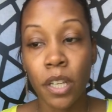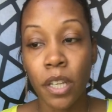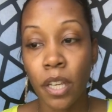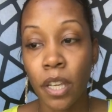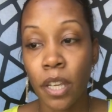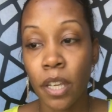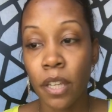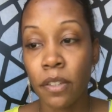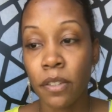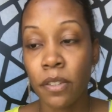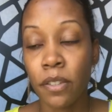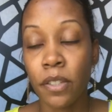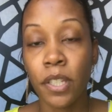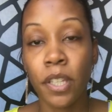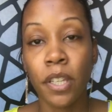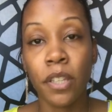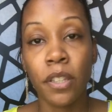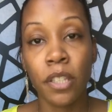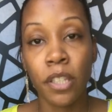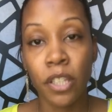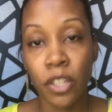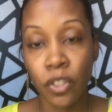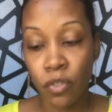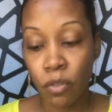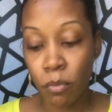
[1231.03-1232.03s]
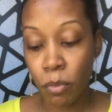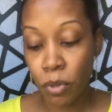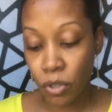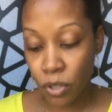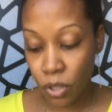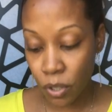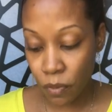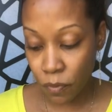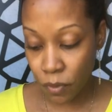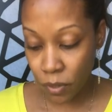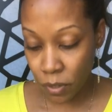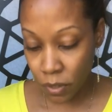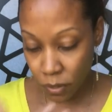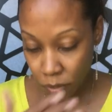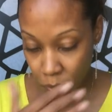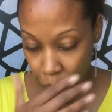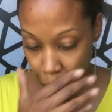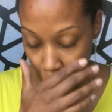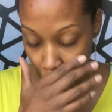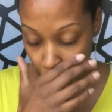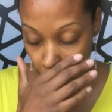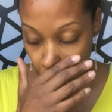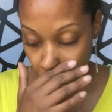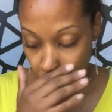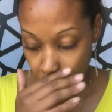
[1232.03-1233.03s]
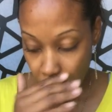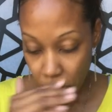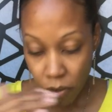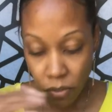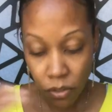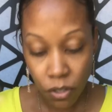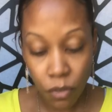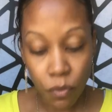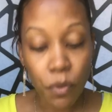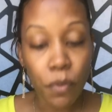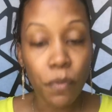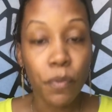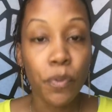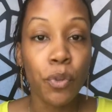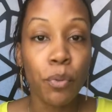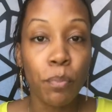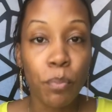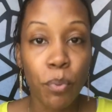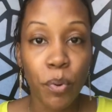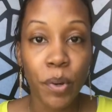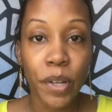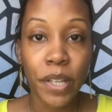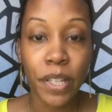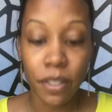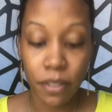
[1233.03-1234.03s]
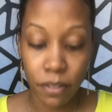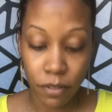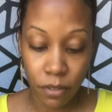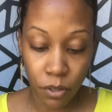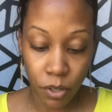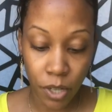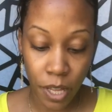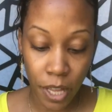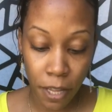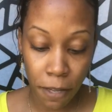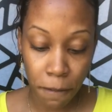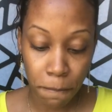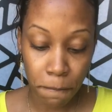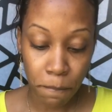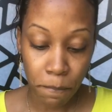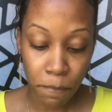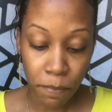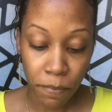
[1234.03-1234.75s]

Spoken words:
and seeing things from a different viewpoint. Okay?